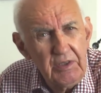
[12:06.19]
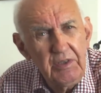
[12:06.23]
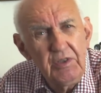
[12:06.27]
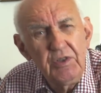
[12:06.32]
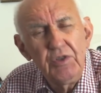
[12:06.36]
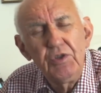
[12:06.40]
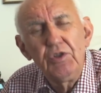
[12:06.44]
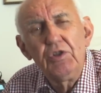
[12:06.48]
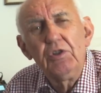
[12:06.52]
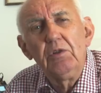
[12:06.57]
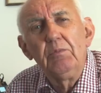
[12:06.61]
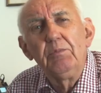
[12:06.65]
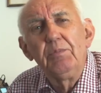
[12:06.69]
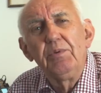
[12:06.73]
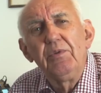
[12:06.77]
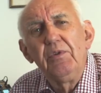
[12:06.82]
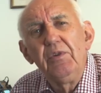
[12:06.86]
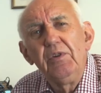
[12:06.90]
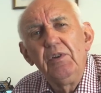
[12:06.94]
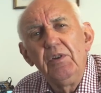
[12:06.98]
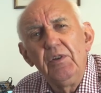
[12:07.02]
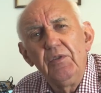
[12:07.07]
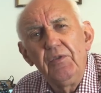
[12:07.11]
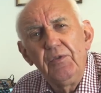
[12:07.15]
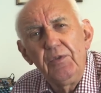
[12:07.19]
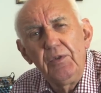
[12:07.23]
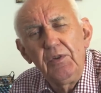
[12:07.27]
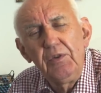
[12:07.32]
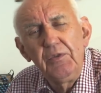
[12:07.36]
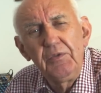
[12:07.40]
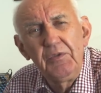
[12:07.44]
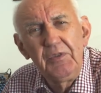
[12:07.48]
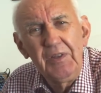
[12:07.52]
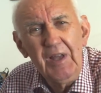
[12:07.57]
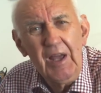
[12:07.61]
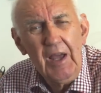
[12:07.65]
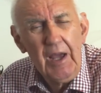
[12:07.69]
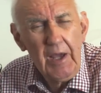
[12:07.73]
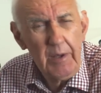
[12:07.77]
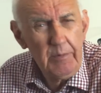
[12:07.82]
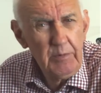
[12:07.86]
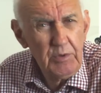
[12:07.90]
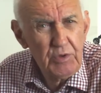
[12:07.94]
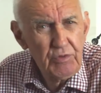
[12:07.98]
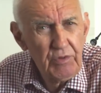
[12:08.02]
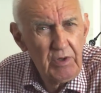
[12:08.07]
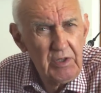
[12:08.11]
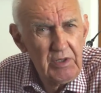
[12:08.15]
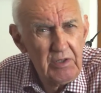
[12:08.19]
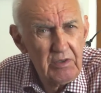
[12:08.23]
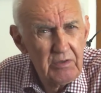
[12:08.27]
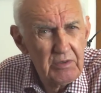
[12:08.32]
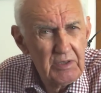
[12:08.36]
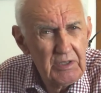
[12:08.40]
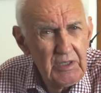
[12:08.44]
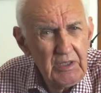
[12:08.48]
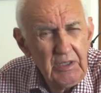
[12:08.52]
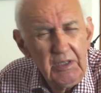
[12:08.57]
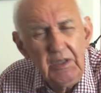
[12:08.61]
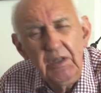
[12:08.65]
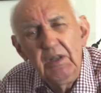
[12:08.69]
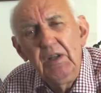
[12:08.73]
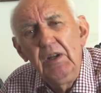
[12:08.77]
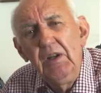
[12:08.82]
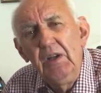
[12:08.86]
shop full of amateur radio gear.